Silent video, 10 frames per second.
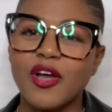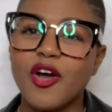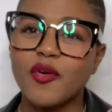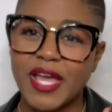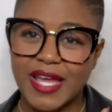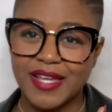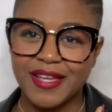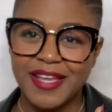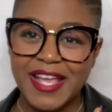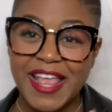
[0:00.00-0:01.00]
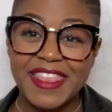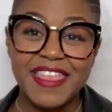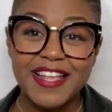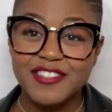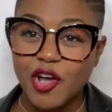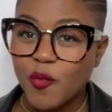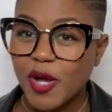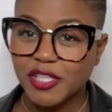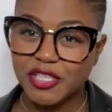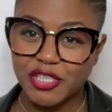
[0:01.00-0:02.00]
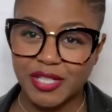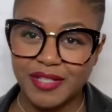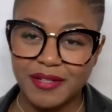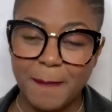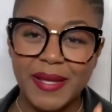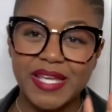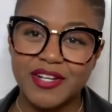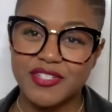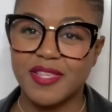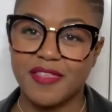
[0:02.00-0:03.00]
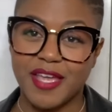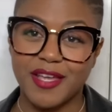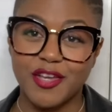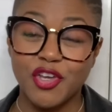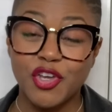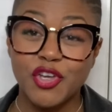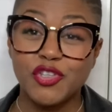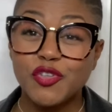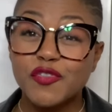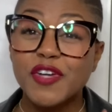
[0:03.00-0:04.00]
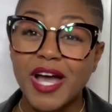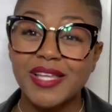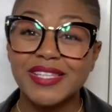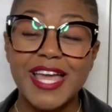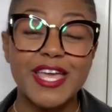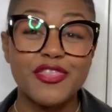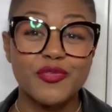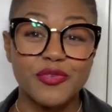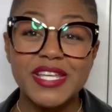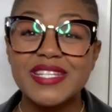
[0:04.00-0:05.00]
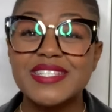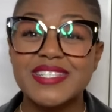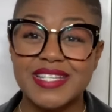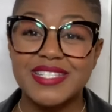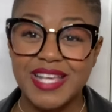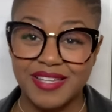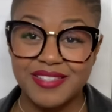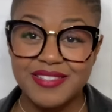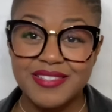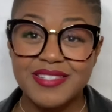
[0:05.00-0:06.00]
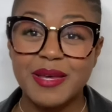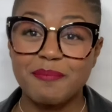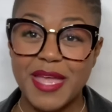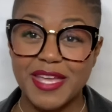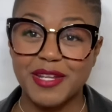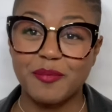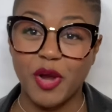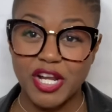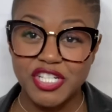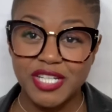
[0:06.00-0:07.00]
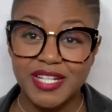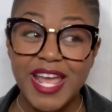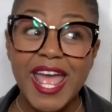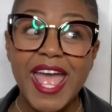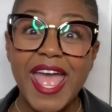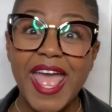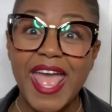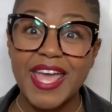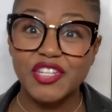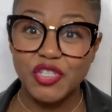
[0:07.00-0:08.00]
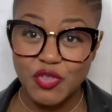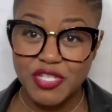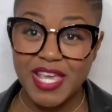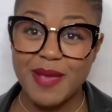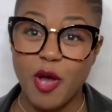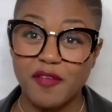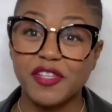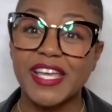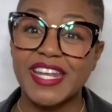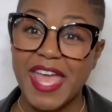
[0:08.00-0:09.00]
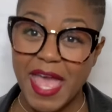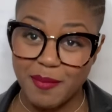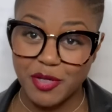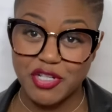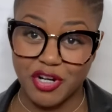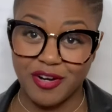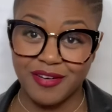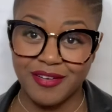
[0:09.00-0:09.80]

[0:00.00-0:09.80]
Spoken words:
Okay, that's all well and good, but here's the thing. You've got like 3 to 6 seconds to make an impression, and you just came off like an amateur.